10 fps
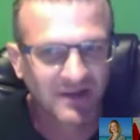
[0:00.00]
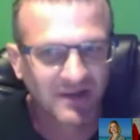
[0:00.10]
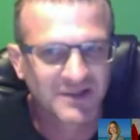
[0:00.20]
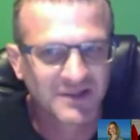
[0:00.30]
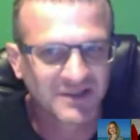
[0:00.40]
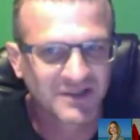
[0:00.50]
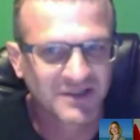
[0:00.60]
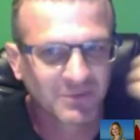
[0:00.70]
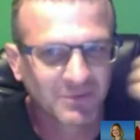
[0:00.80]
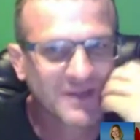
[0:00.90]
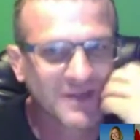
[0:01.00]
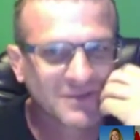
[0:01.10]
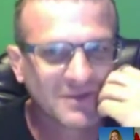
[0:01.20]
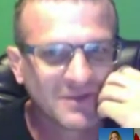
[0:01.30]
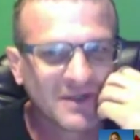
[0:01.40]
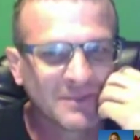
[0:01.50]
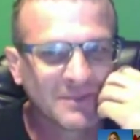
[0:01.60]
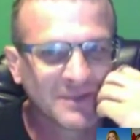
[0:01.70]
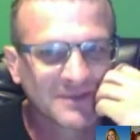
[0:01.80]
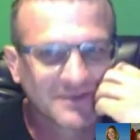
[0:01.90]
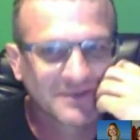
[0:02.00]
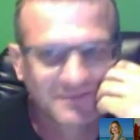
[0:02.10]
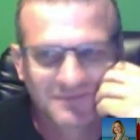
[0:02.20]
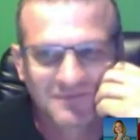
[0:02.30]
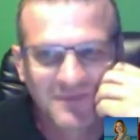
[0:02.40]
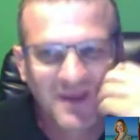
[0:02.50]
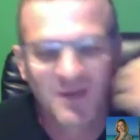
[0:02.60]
just to wrestle in the Olympics. And